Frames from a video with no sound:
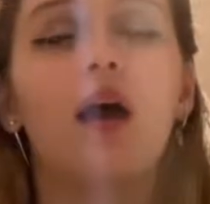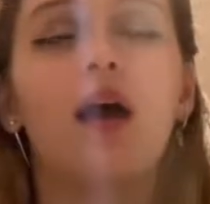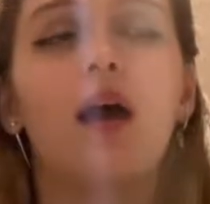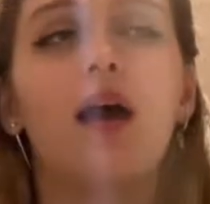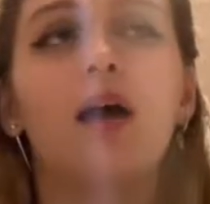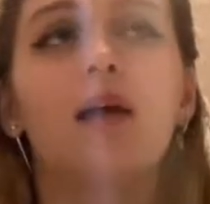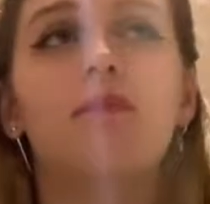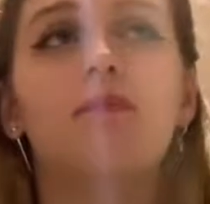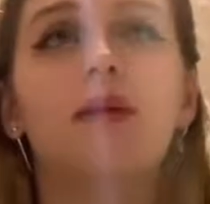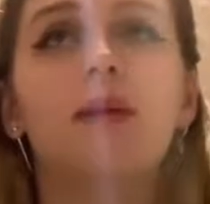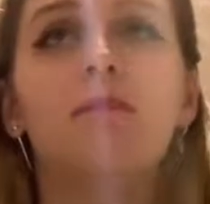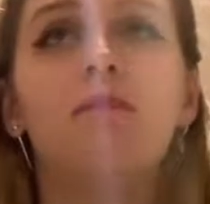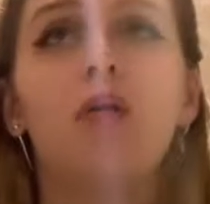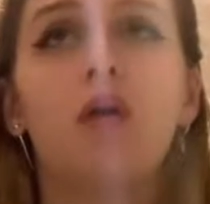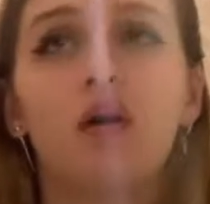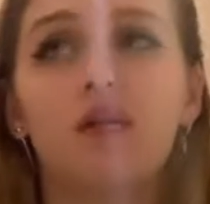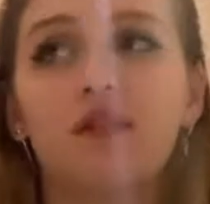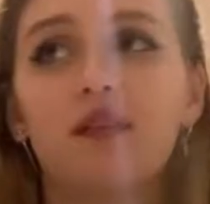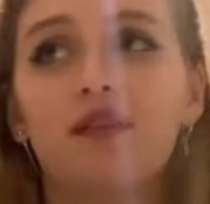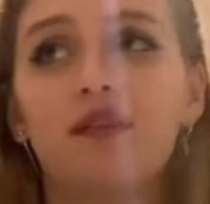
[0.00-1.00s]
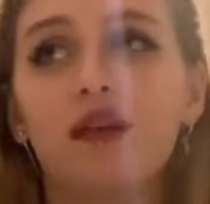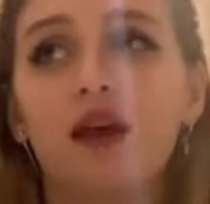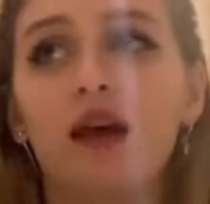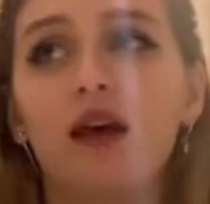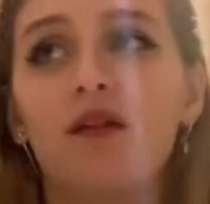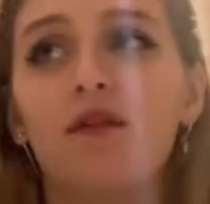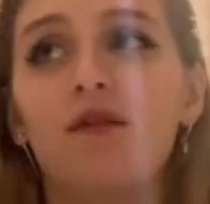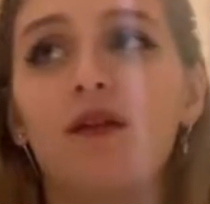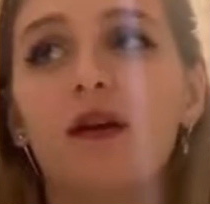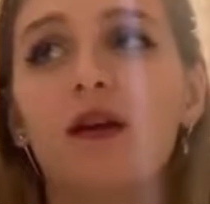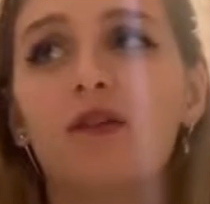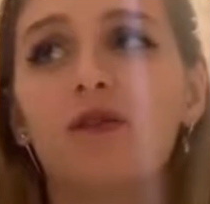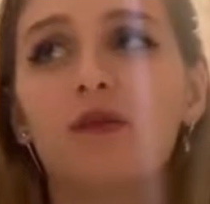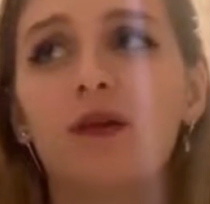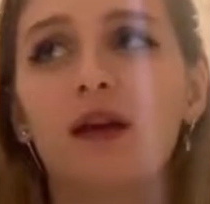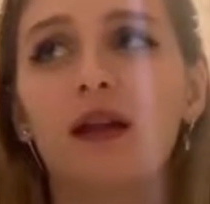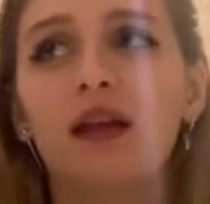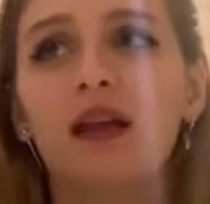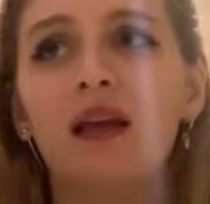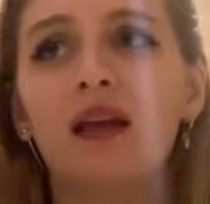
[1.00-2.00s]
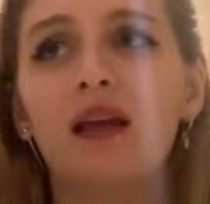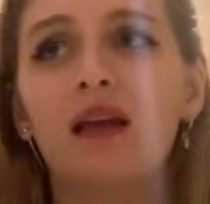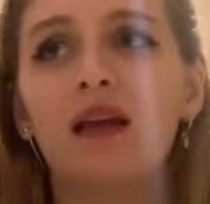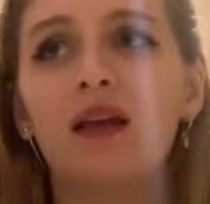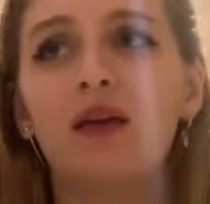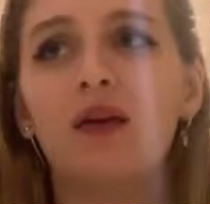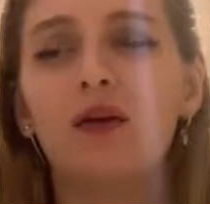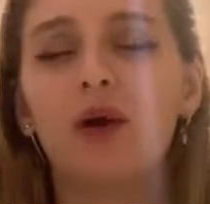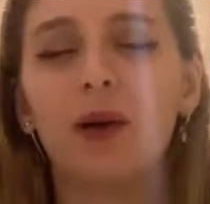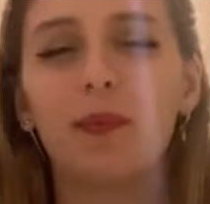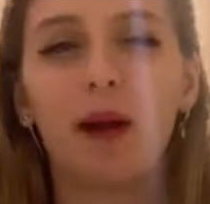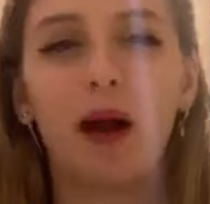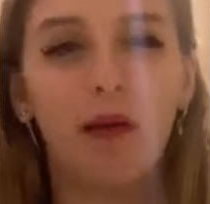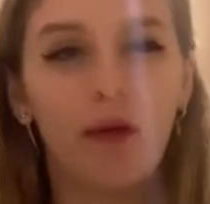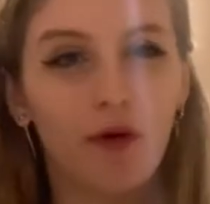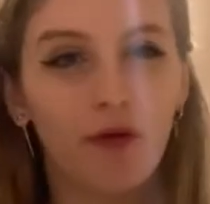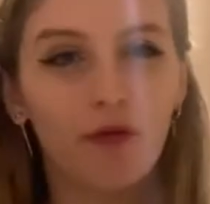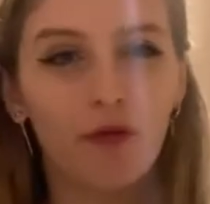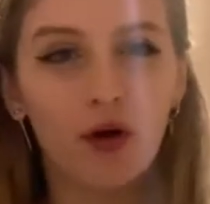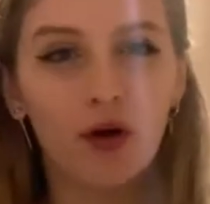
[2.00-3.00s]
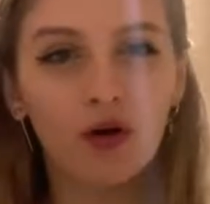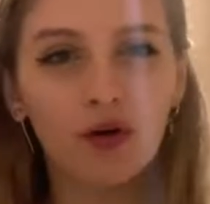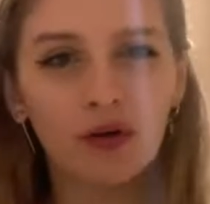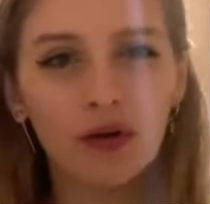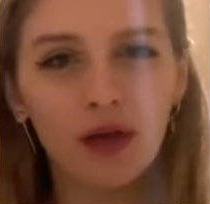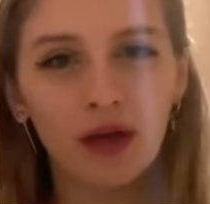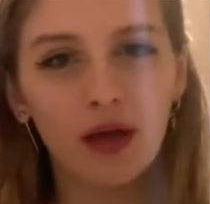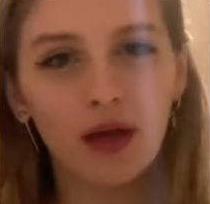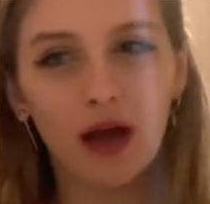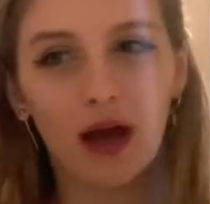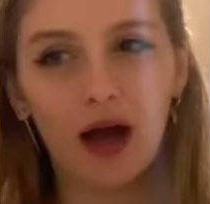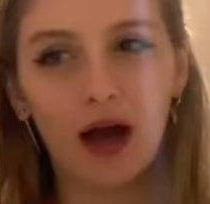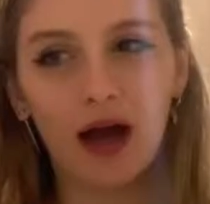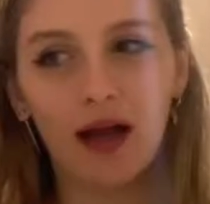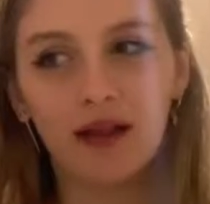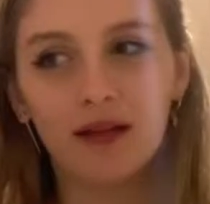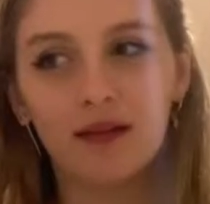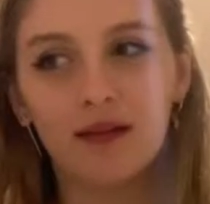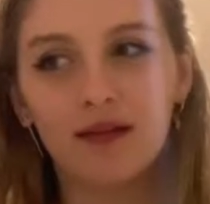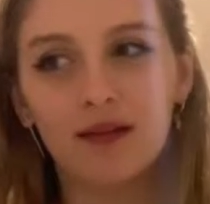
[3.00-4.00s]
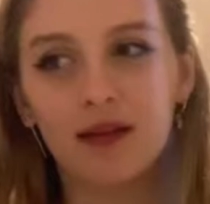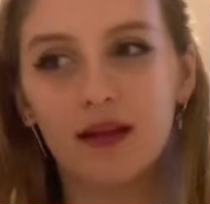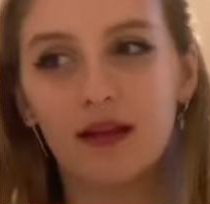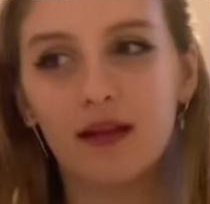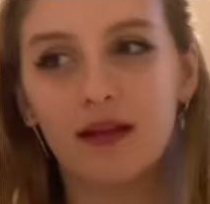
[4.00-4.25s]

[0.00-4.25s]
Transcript: and be positive is really quite powerful. And